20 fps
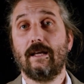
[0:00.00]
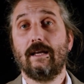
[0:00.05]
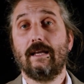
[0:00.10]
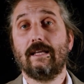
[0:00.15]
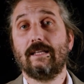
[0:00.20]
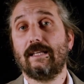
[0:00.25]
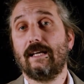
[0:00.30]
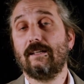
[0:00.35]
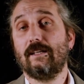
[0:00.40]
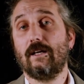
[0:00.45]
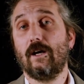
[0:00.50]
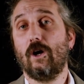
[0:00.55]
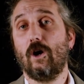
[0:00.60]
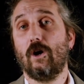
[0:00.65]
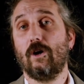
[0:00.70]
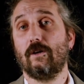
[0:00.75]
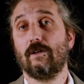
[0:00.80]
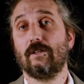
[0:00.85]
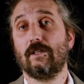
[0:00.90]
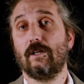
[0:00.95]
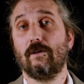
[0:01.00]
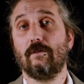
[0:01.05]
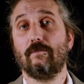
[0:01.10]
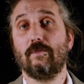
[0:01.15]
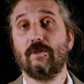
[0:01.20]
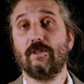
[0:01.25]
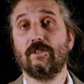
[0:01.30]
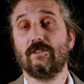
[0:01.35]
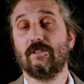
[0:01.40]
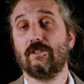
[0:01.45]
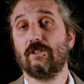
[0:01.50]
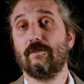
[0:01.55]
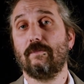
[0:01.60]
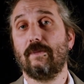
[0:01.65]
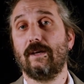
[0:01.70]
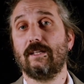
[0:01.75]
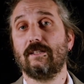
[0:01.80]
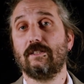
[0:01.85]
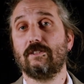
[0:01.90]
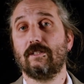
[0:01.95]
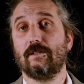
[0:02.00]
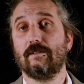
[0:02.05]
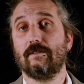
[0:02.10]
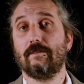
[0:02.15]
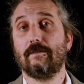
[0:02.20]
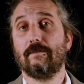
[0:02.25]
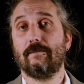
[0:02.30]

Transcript: is at the heart of precision medicine.